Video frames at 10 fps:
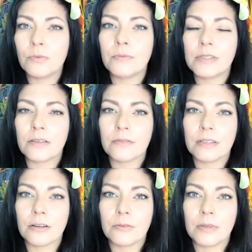No one was ever
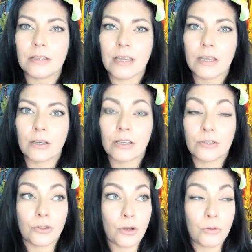there to be like,
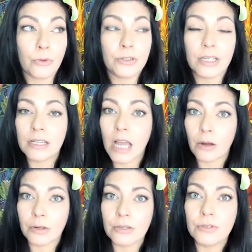is your homework done?
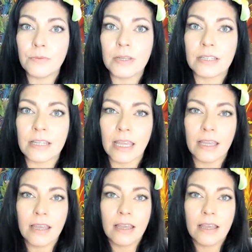How are you doing today?